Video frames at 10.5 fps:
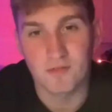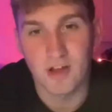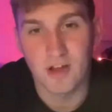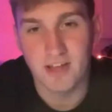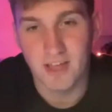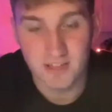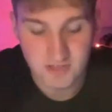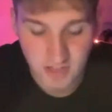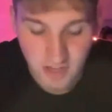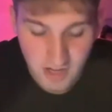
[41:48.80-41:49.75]
Right,
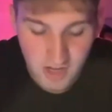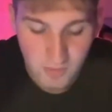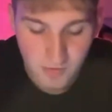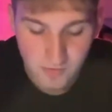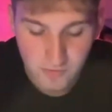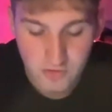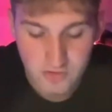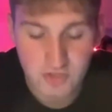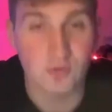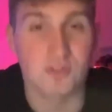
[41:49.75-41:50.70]
next, we have
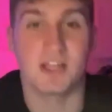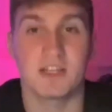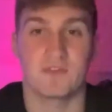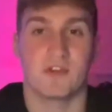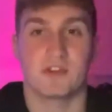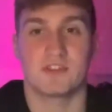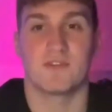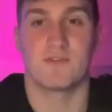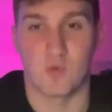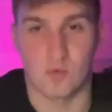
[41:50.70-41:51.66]
got Crusaders versus
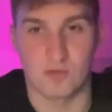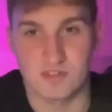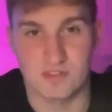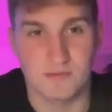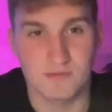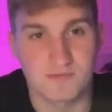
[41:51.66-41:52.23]
the Force.